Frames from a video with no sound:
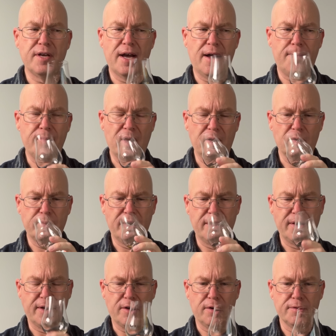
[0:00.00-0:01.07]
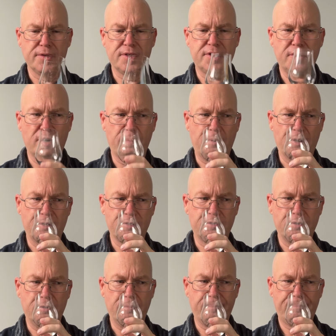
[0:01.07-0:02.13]
a little bit of the golden syrup on it
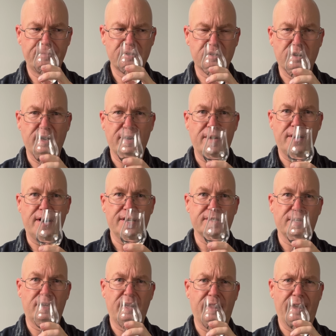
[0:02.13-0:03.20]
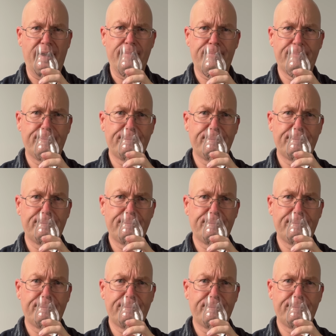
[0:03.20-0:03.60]
too. It's kind of nice. I like that.